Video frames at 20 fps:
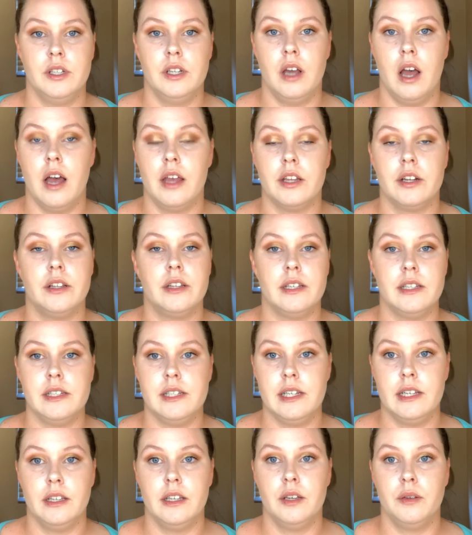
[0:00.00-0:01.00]
other than
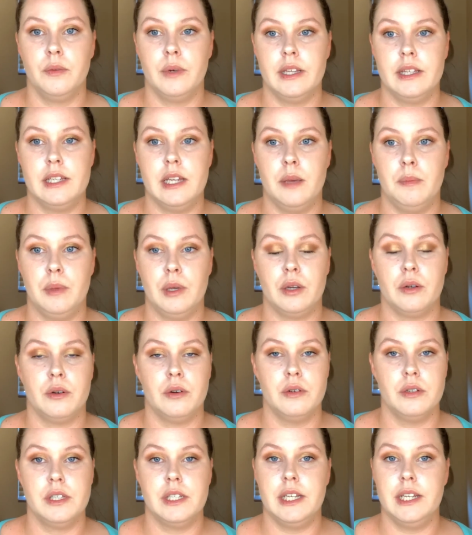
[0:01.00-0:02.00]
dealing with
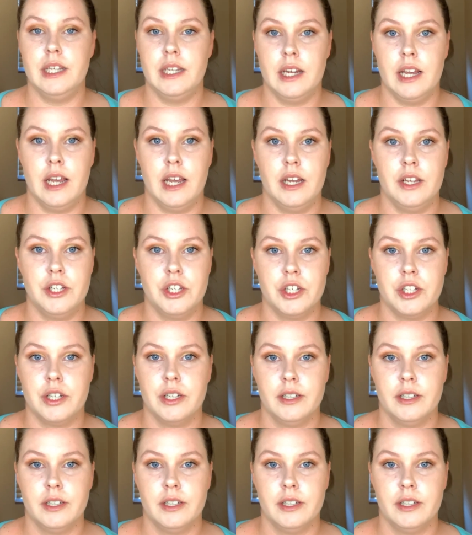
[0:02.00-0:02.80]
typical teenage